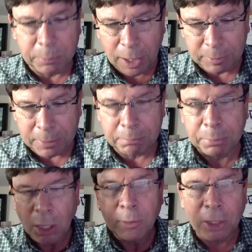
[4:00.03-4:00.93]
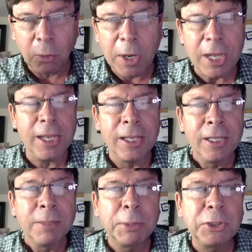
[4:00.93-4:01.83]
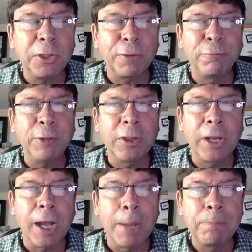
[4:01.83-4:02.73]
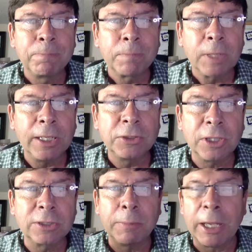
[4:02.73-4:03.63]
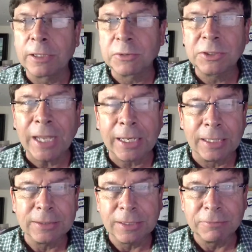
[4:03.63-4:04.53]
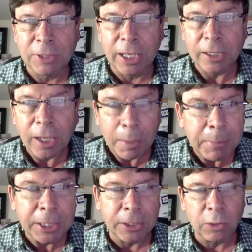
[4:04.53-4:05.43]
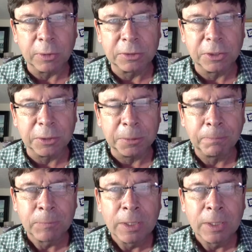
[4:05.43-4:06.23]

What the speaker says: probably blow it away, but you could fill it up in just a matter of seconds, if not a minute or two.